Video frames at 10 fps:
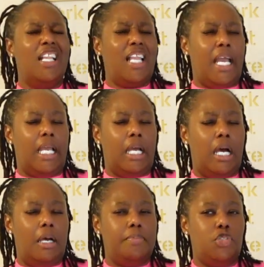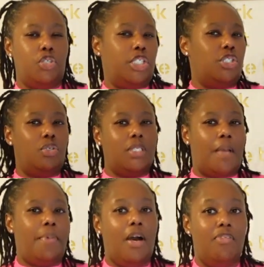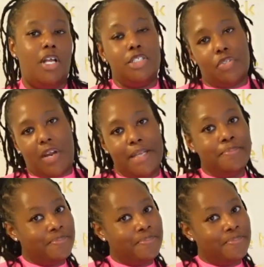like traditional type of lingerie.